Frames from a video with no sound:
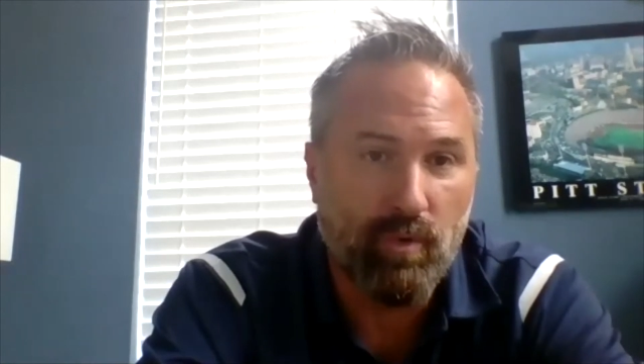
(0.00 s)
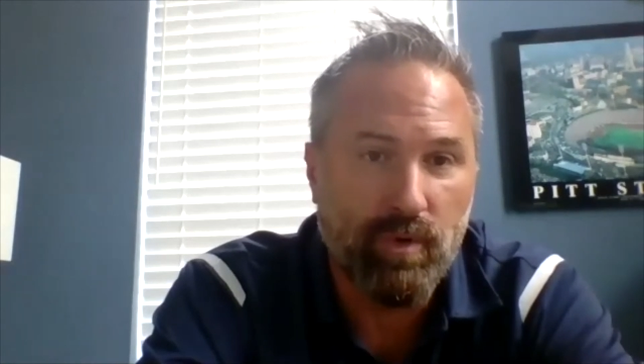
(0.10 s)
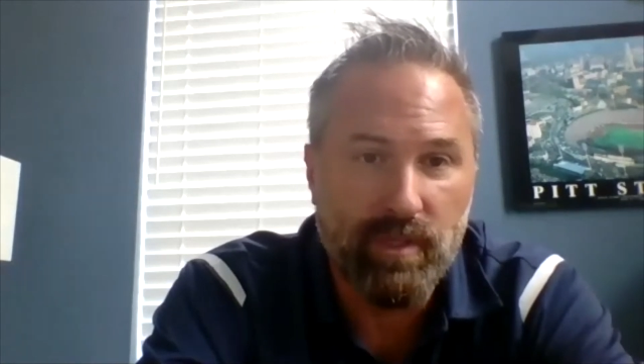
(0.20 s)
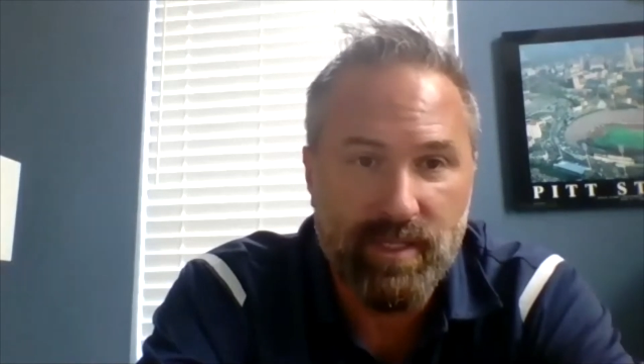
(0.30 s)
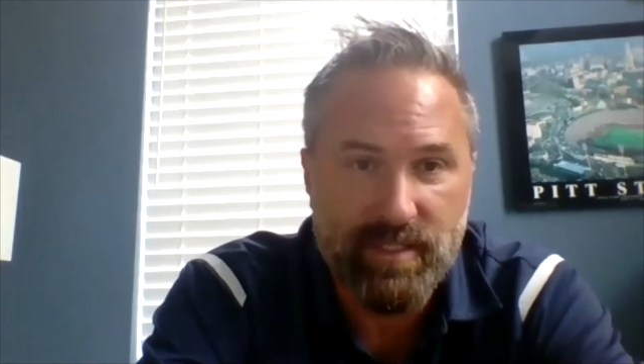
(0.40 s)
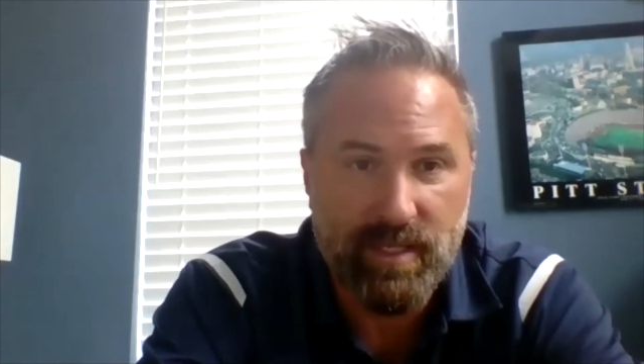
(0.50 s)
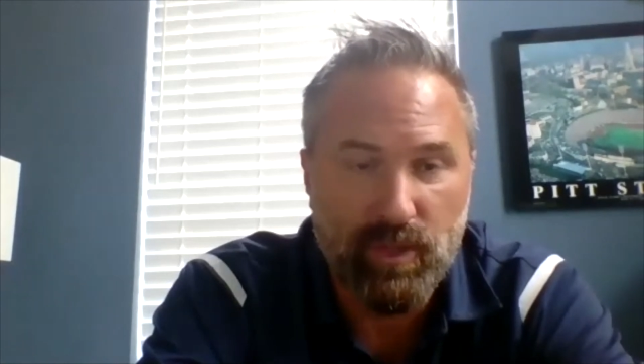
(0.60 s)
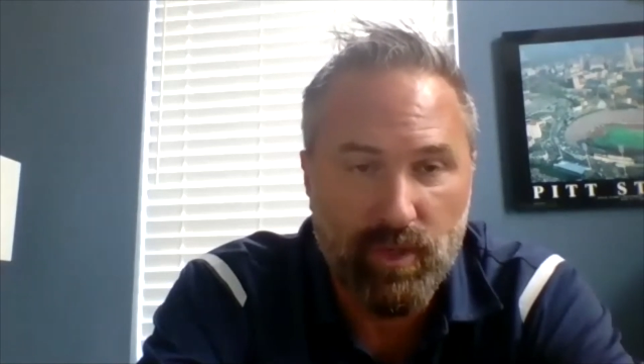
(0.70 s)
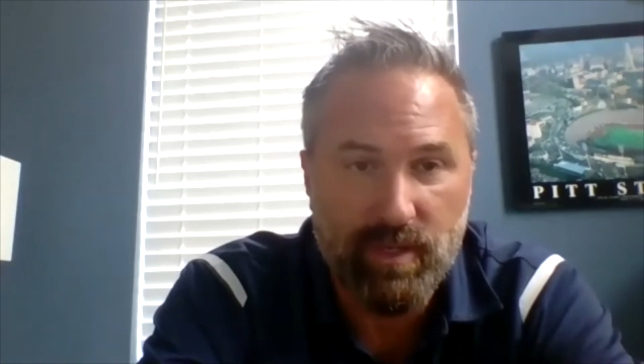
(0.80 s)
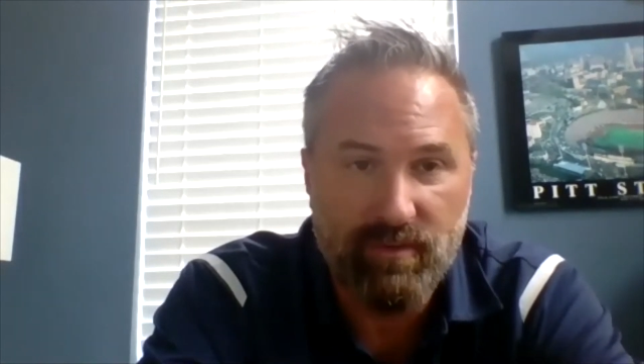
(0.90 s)
realistic
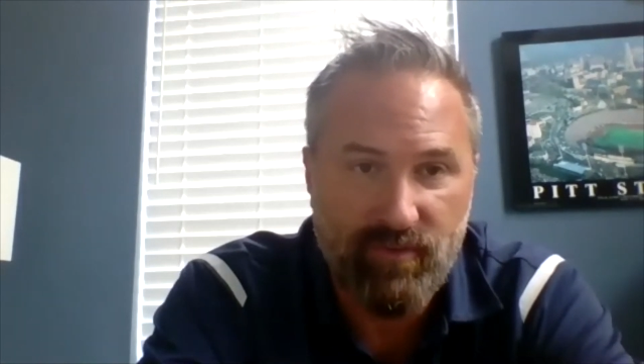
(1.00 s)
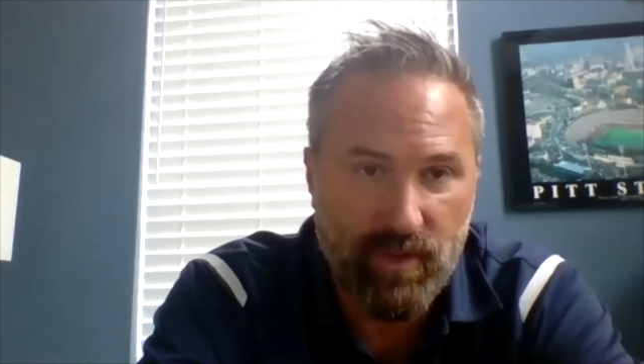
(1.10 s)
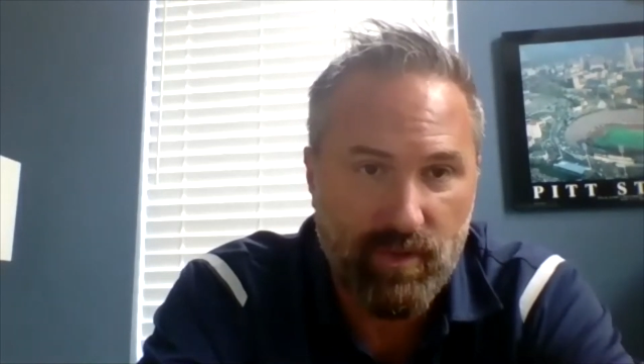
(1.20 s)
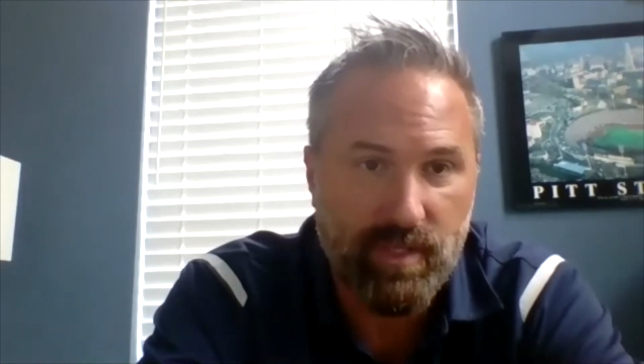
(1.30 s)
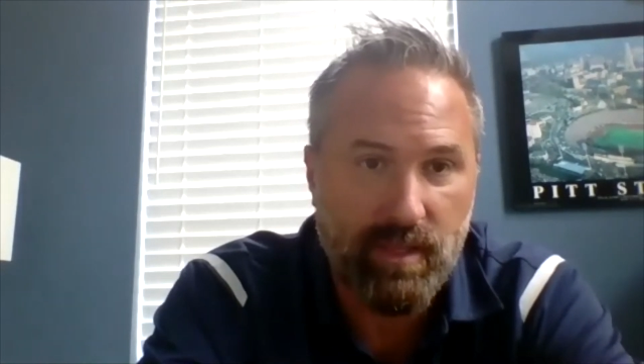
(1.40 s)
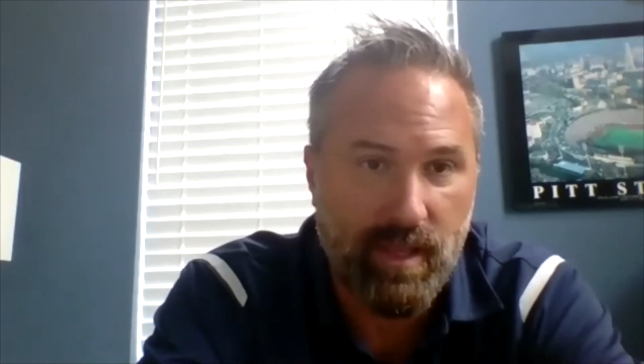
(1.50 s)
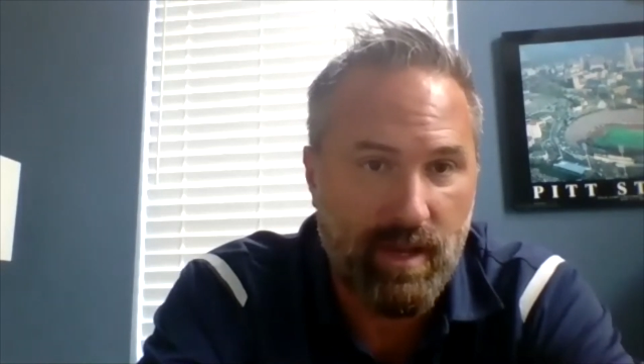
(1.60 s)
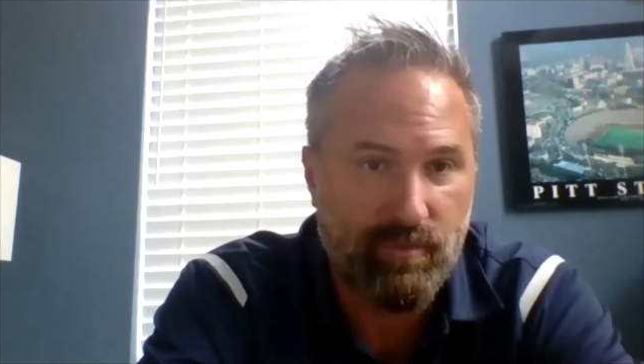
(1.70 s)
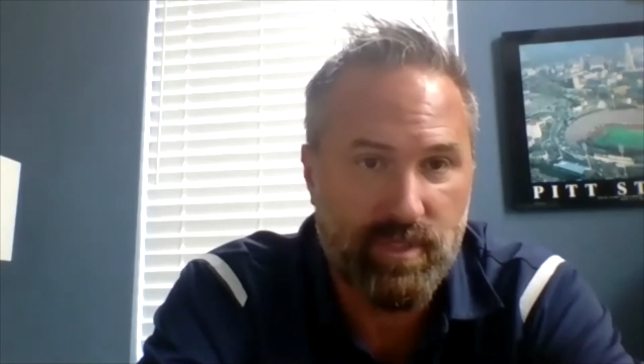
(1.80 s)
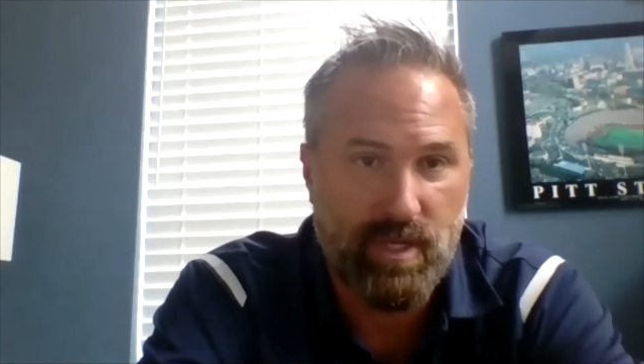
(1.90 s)
look and feel to the
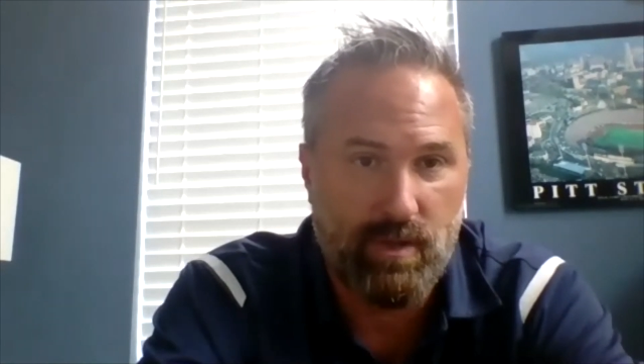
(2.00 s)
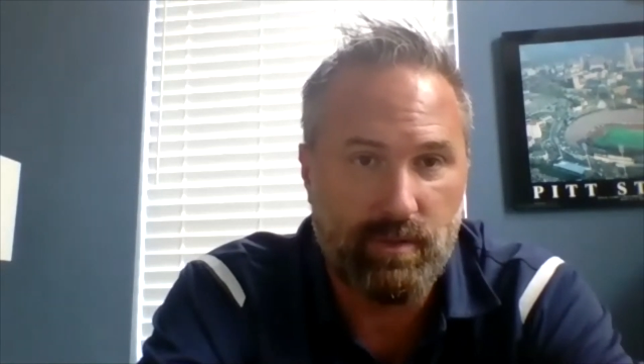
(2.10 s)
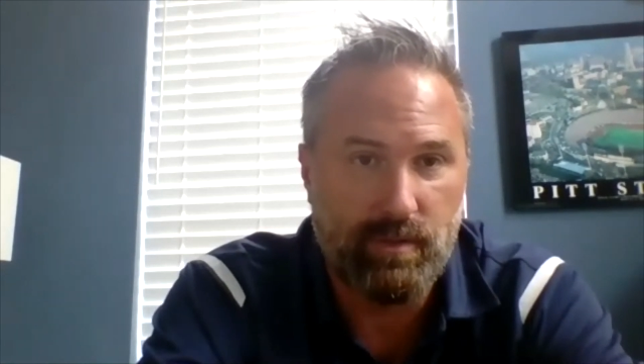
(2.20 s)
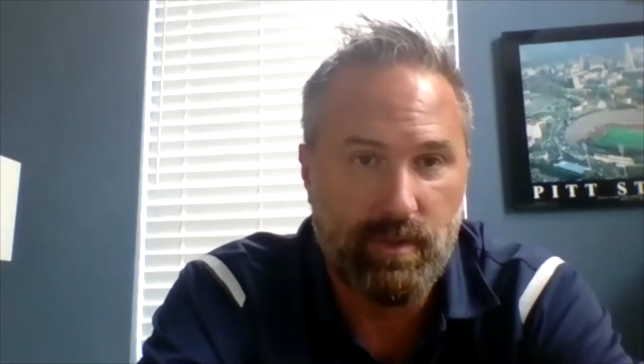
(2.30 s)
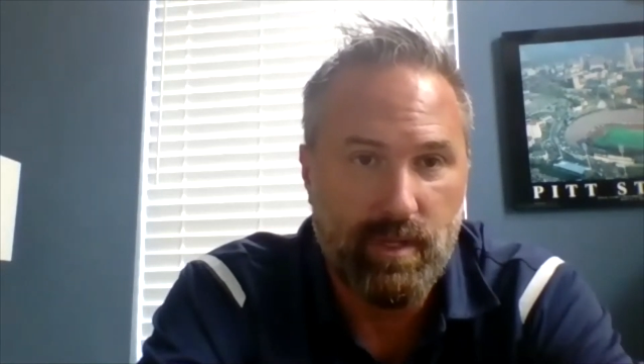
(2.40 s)
end result.